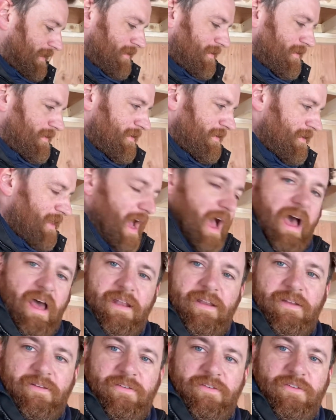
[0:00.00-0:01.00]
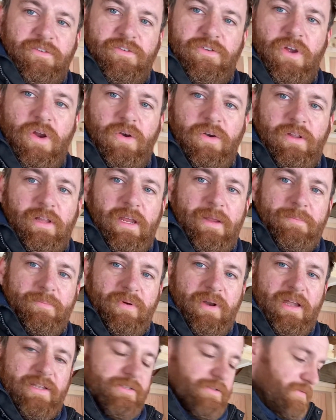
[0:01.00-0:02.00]
not totally
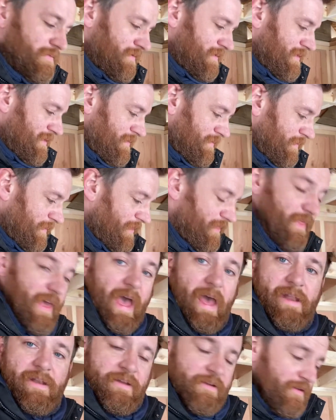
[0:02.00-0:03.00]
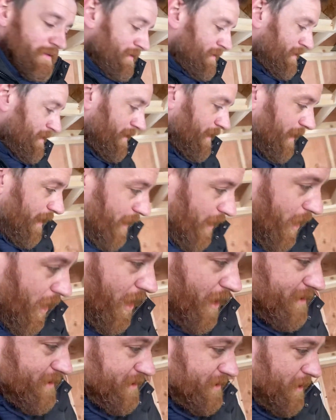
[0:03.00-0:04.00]
impressed with that.
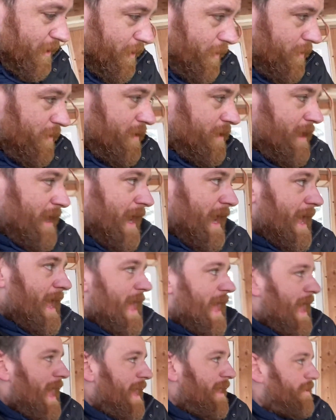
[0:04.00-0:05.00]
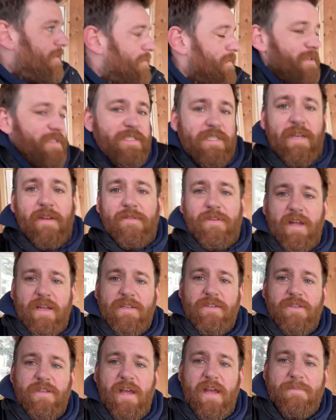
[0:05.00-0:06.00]
Also, I had received,
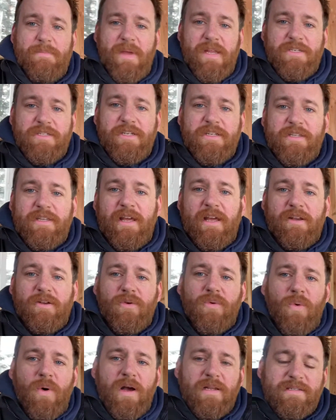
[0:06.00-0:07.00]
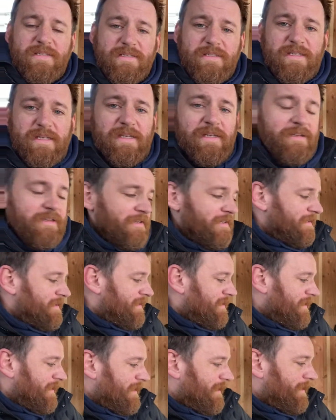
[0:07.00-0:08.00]
I mentioned that quantity,
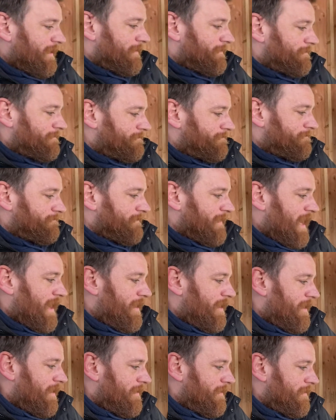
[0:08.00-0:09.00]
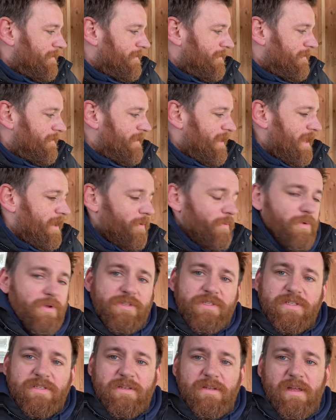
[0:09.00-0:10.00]
there
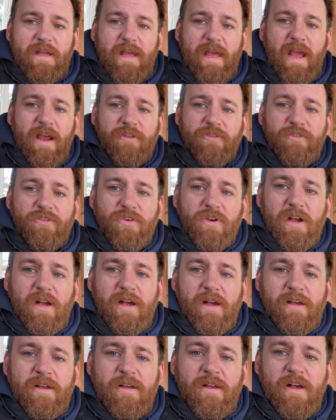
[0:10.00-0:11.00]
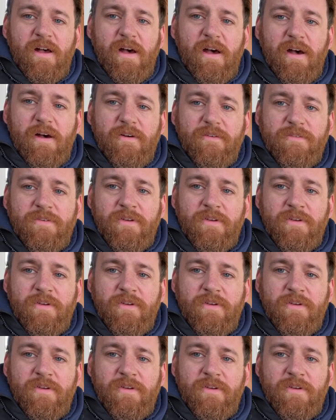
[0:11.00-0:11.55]
was extra of